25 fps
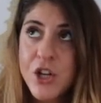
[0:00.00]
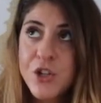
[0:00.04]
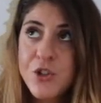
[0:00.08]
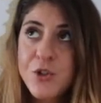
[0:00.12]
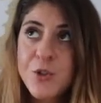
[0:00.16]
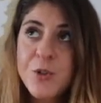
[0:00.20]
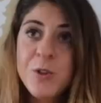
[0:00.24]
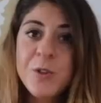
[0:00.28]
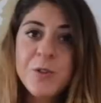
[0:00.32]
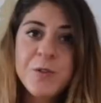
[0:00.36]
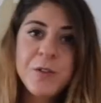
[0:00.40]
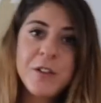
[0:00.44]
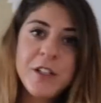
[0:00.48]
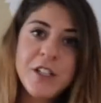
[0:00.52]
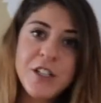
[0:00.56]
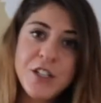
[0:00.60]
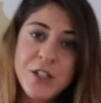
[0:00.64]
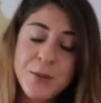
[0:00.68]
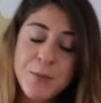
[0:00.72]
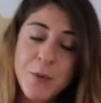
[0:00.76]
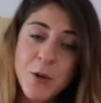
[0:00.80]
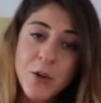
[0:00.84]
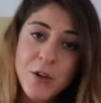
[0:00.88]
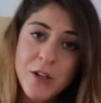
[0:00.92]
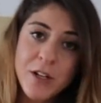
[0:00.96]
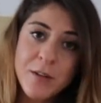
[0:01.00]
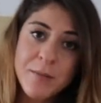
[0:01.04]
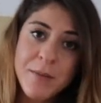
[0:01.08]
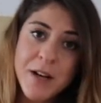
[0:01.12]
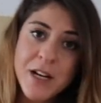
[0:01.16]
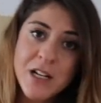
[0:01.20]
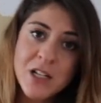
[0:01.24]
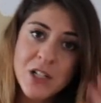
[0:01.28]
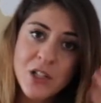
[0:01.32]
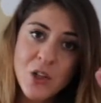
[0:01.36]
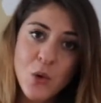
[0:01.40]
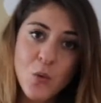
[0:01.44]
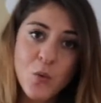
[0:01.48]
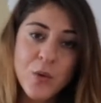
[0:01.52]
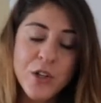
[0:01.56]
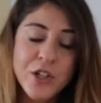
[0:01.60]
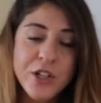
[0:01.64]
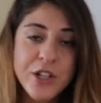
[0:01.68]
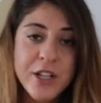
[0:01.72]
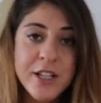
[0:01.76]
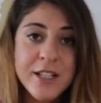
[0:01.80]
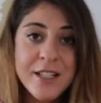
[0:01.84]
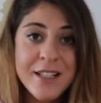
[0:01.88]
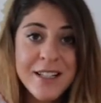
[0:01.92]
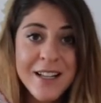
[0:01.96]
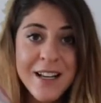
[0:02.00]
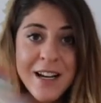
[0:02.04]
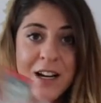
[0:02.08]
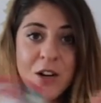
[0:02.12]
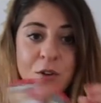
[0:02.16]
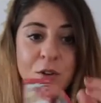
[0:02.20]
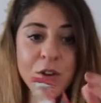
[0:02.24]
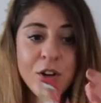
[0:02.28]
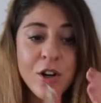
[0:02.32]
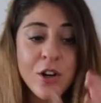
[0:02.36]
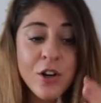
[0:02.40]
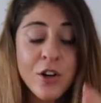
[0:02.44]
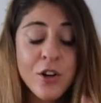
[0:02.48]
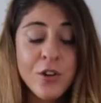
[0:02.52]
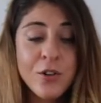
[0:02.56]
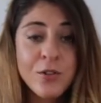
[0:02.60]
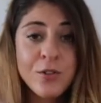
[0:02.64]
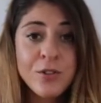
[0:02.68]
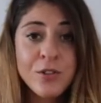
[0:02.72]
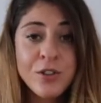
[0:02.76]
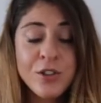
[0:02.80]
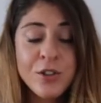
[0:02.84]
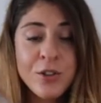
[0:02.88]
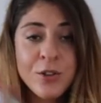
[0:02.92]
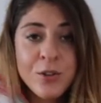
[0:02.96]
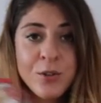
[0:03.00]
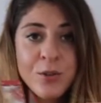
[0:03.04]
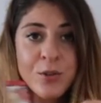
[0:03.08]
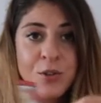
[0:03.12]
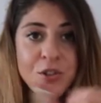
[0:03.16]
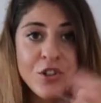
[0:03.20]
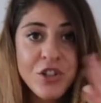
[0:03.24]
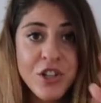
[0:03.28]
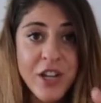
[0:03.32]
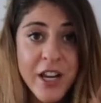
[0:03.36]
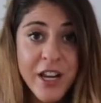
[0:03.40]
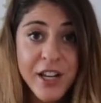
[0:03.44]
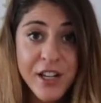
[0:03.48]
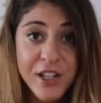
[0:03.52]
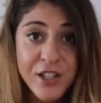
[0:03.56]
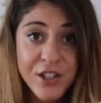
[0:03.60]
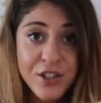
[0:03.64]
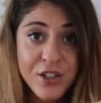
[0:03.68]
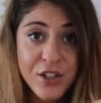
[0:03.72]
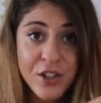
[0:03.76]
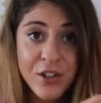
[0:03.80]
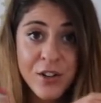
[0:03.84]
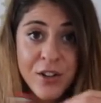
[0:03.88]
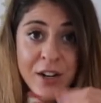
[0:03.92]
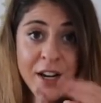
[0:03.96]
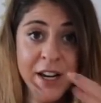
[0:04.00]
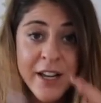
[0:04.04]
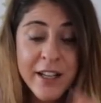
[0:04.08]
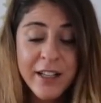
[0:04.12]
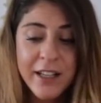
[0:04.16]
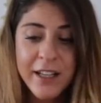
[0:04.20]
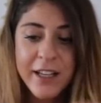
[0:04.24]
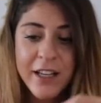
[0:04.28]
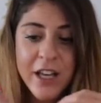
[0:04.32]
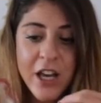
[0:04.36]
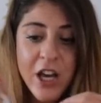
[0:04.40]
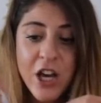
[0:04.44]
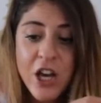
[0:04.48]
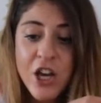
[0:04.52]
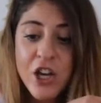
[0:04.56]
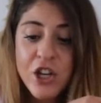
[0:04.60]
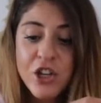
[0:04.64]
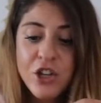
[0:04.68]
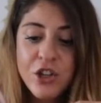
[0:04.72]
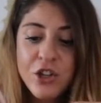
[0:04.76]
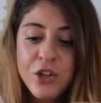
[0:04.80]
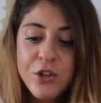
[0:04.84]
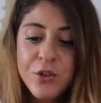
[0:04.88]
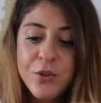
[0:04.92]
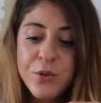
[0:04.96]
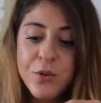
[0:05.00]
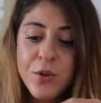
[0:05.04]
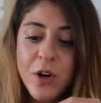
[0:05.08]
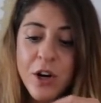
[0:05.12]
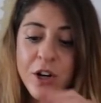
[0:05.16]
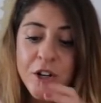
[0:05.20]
truthfully spoken about, which is now going to change, all right? Like you